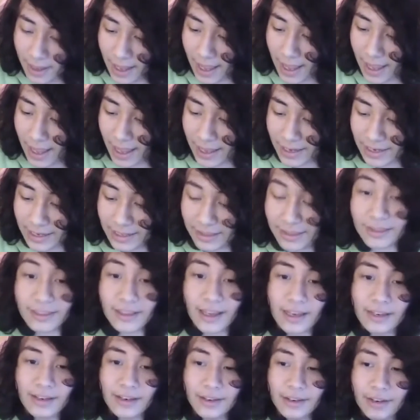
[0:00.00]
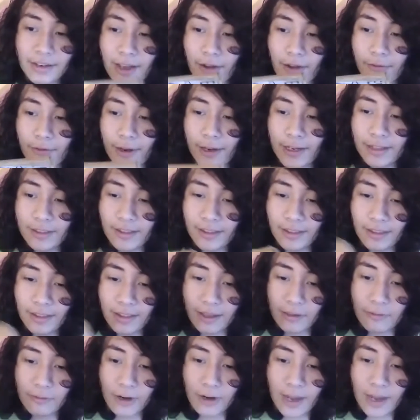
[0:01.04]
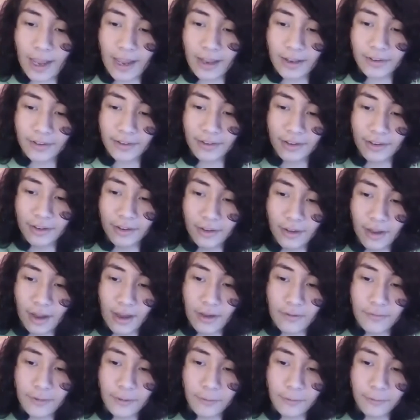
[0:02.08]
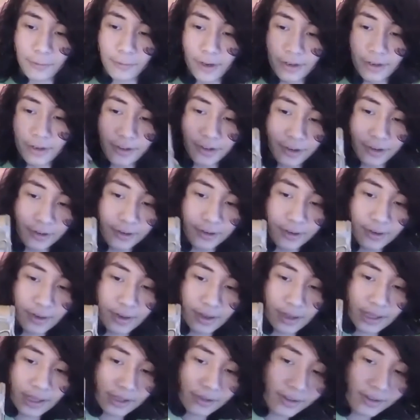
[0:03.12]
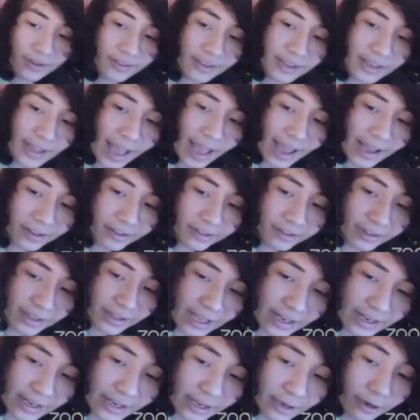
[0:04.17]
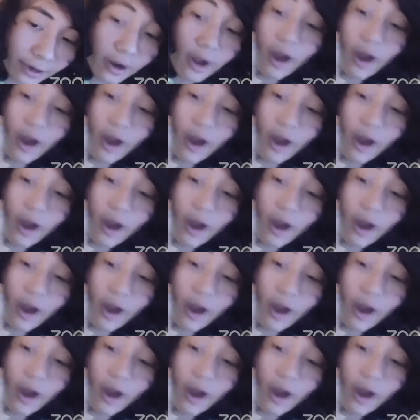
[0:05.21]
anything that I didn't cover, anything that they want to ask, feel free to. You can see actually in here.